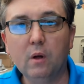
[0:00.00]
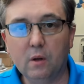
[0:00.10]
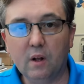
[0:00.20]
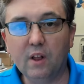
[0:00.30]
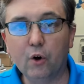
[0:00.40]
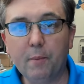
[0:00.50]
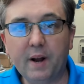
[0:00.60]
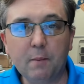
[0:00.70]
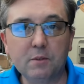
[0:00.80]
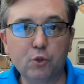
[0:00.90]
Hello, my
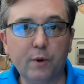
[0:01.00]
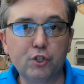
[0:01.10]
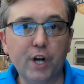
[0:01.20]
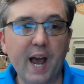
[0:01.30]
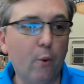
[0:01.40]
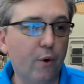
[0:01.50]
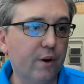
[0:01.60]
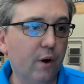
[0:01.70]
name is Rich Howard,